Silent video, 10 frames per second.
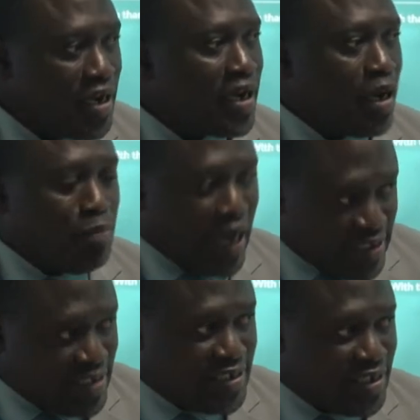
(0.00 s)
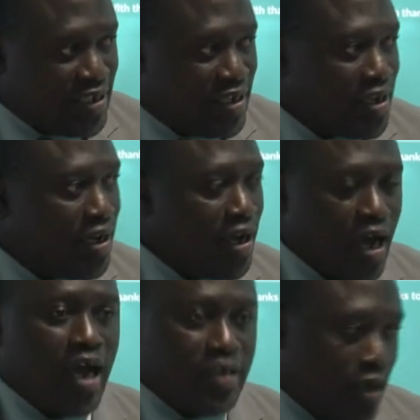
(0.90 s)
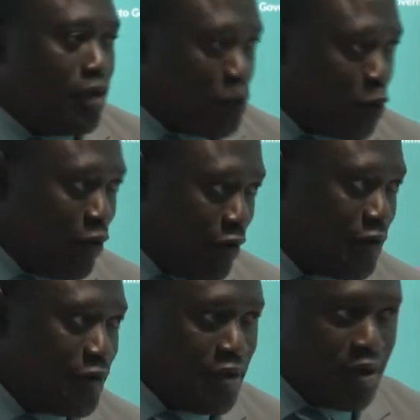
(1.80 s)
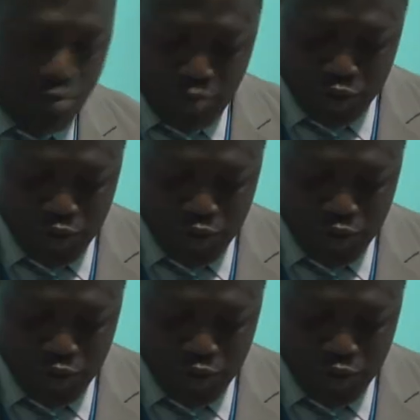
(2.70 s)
capacity, and so on. But